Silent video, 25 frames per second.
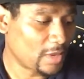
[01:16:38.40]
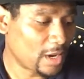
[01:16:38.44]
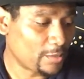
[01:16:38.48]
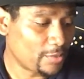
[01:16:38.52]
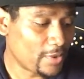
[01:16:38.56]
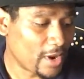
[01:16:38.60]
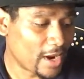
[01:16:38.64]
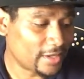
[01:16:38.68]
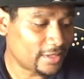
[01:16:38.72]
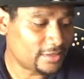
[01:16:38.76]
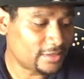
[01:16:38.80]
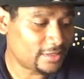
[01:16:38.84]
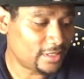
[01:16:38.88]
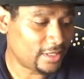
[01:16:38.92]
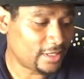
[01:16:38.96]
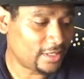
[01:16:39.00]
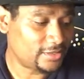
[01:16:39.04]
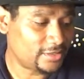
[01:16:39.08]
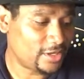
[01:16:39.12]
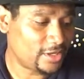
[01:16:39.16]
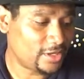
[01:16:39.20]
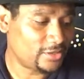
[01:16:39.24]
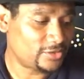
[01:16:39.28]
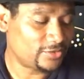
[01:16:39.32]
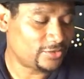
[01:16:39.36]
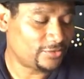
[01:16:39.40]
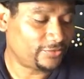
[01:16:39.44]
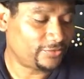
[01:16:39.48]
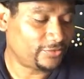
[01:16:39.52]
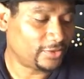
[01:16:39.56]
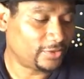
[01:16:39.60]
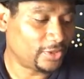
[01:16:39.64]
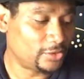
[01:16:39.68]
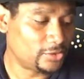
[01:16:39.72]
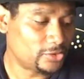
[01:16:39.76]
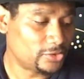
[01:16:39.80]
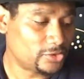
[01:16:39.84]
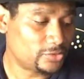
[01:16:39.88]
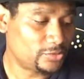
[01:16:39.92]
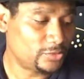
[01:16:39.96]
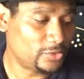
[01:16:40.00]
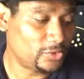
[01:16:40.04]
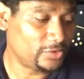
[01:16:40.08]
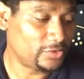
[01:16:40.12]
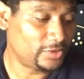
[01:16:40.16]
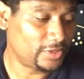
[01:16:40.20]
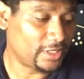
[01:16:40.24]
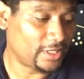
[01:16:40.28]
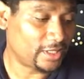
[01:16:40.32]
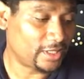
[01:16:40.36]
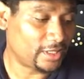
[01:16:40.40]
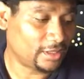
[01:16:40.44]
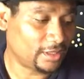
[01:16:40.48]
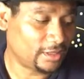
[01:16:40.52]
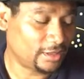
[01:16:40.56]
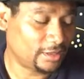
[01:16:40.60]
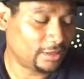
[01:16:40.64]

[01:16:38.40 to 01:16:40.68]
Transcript: pregnancy continue to flow smoothly.